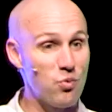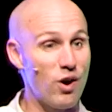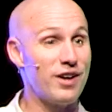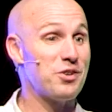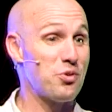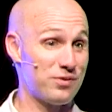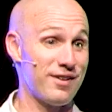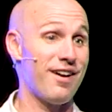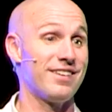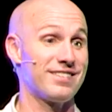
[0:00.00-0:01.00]
one who
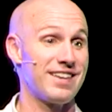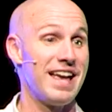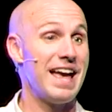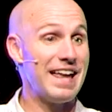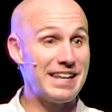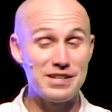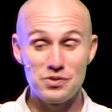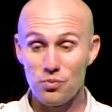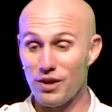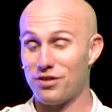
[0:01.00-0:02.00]
does and
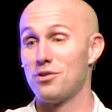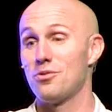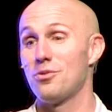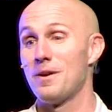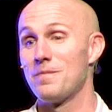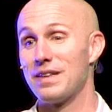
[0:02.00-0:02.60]
he's with you